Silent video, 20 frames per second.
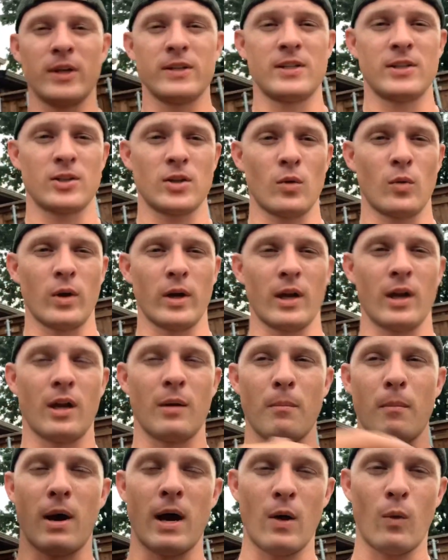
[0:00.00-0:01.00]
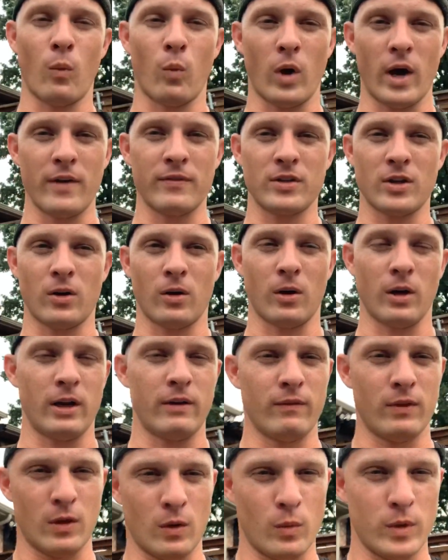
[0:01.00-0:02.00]
is going on my wife's car,
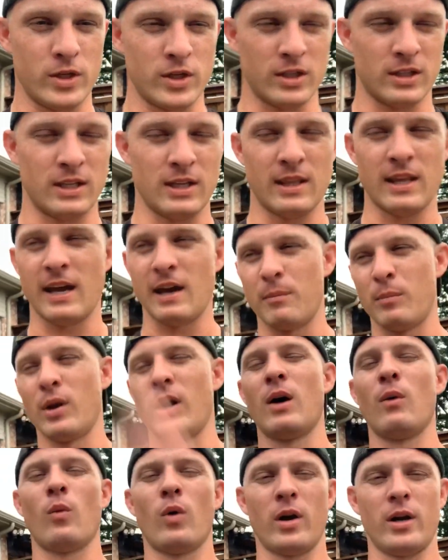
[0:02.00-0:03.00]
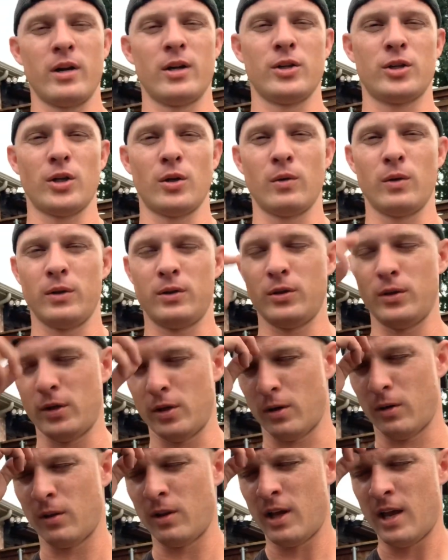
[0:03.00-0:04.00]
even though we just did that, but I wanted to show it to
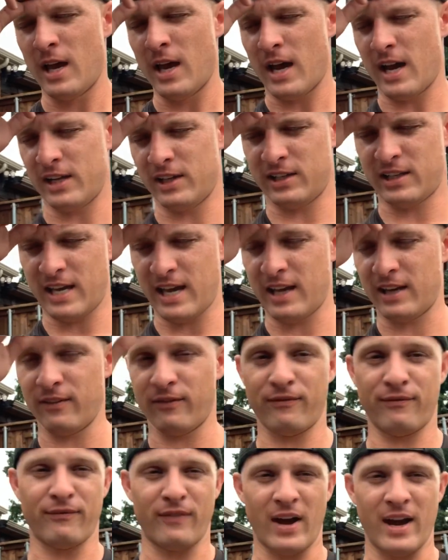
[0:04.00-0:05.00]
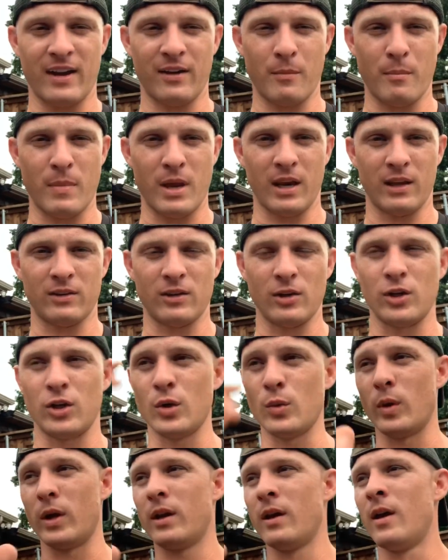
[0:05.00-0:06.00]
y'all. I just had to find a minute to
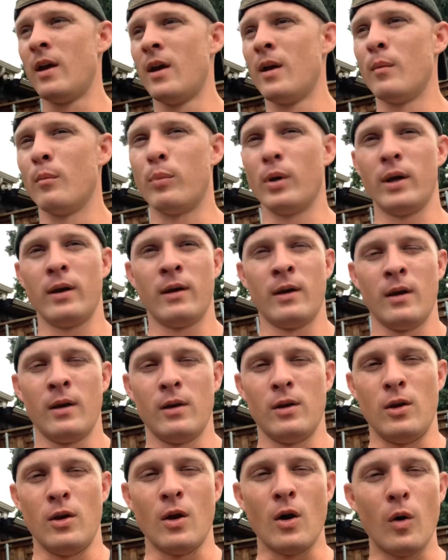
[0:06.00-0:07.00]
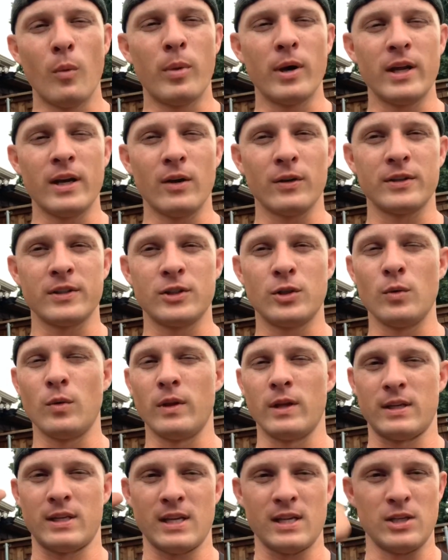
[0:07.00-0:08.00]
do it. But nobody else is doing
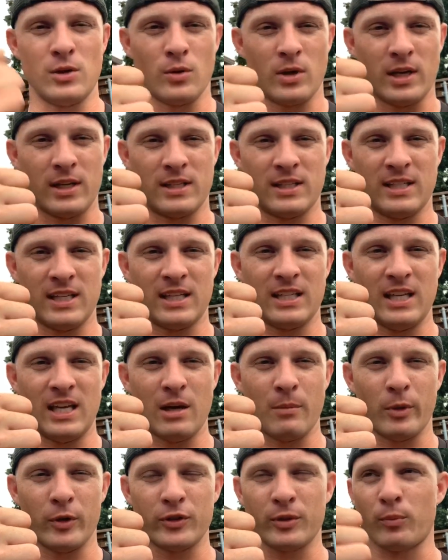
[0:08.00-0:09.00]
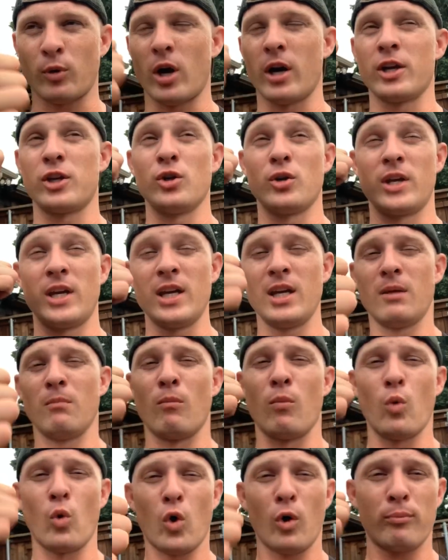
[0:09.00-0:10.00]
this. You're getting 60 mLs of product. You're getting
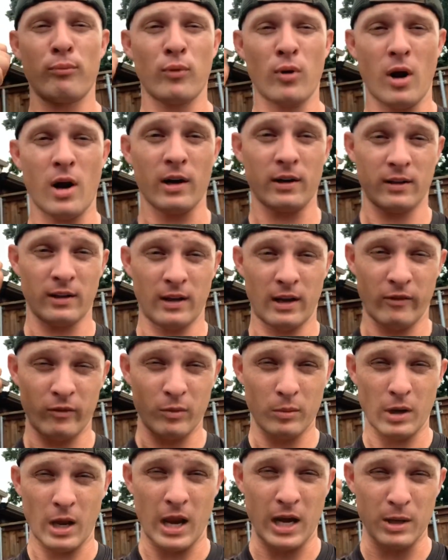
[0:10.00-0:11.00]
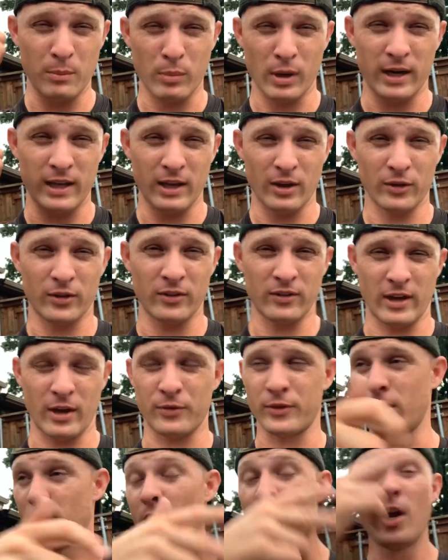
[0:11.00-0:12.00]
more product than anybody else is
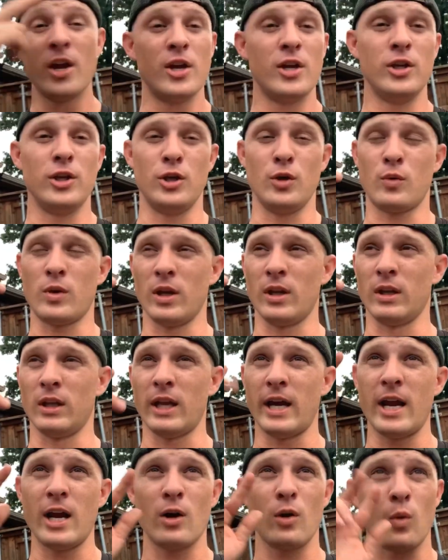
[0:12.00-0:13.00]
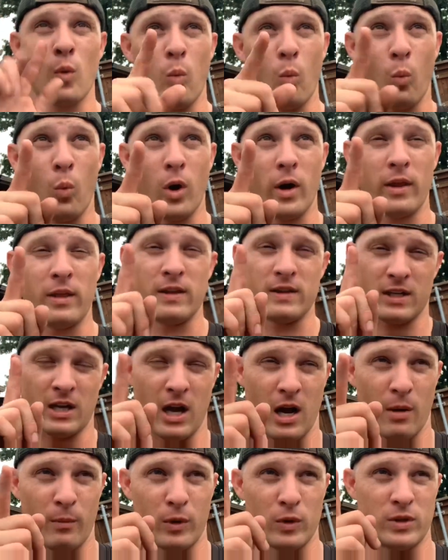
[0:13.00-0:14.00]
out there. You can layer one of these
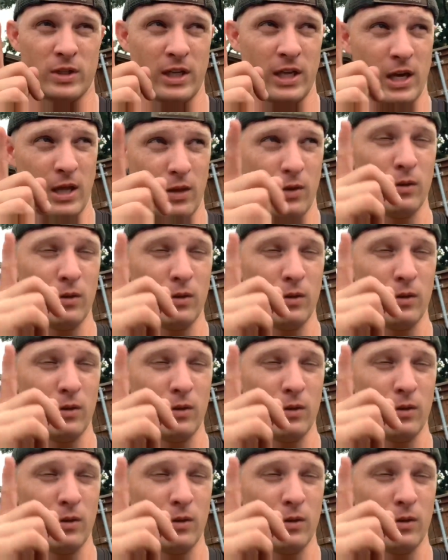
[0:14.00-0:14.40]
combos together,